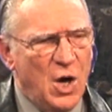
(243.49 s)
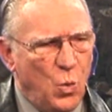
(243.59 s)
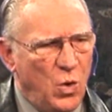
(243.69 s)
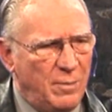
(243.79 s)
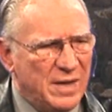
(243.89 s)

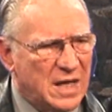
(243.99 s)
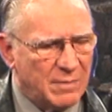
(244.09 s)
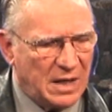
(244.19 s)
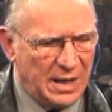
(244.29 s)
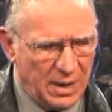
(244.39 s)
will become
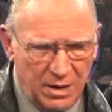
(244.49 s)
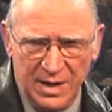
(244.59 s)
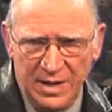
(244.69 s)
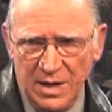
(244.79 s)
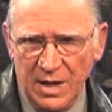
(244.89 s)
clear
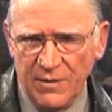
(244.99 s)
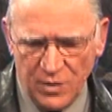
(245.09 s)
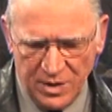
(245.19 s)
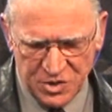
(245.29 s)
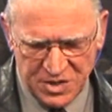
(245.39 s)
if
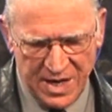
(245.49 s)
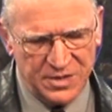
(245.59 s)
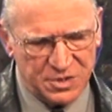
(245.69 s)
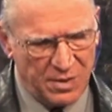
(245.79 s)
you understand this